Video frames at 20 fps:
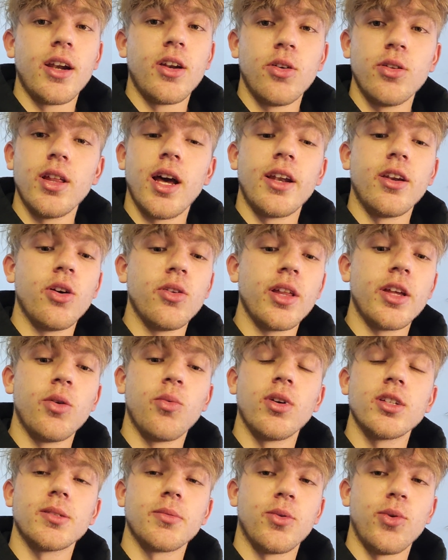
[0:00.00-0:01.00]
I know that you
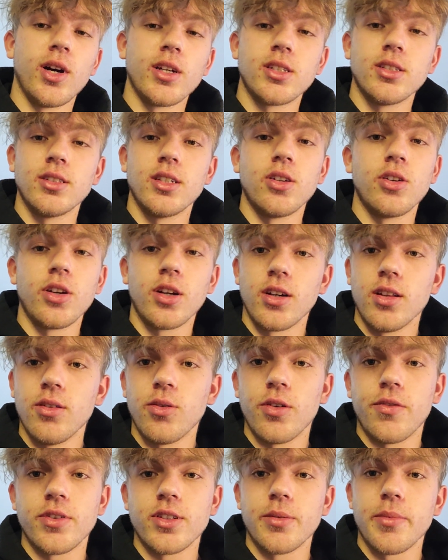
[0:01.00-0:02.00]
want some questions. I know you're gonna
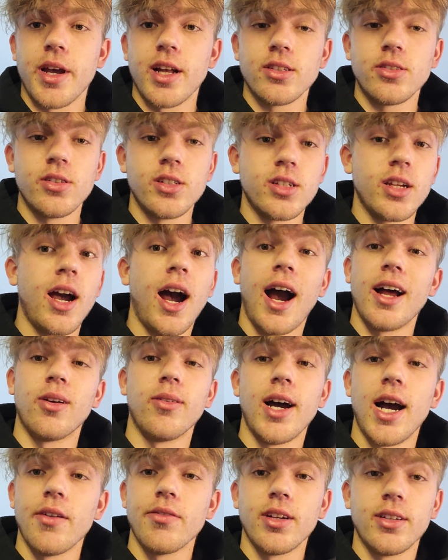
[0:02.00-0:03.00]
look for some answers. I
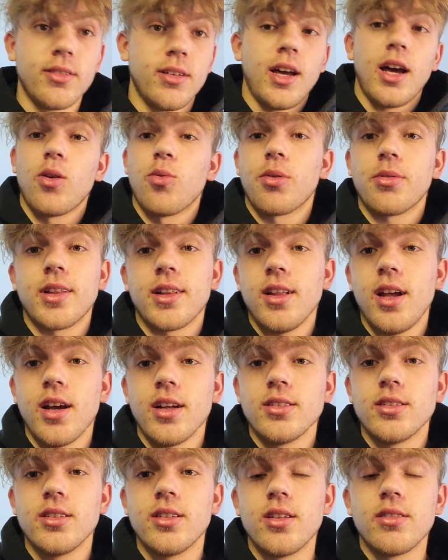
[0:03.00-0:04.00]
don't have that. I don't work with
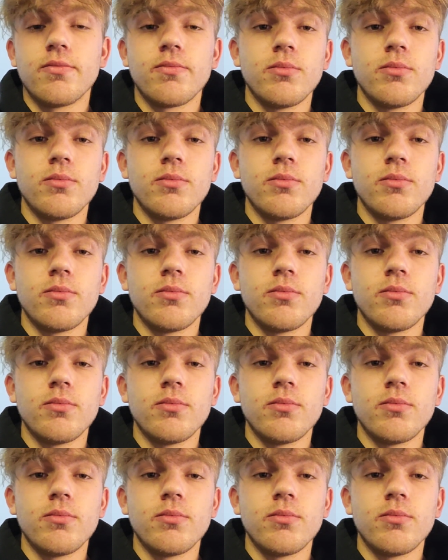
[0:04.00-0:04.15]
clients.